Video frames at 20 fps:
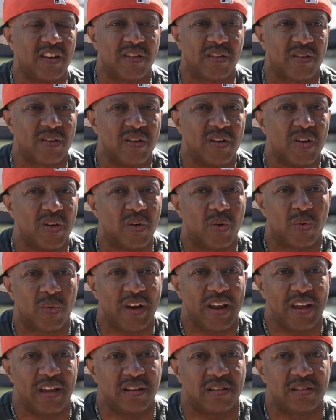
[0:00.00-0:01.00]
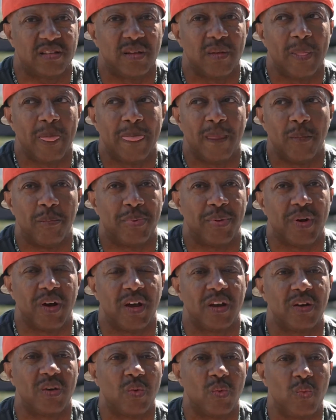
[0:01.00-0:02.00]
other race,
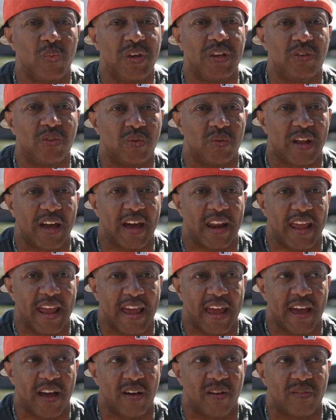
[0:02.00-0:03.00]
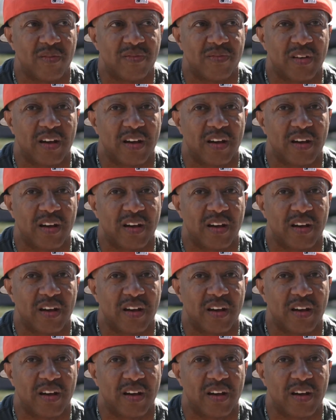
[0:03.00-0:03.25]
but we do not have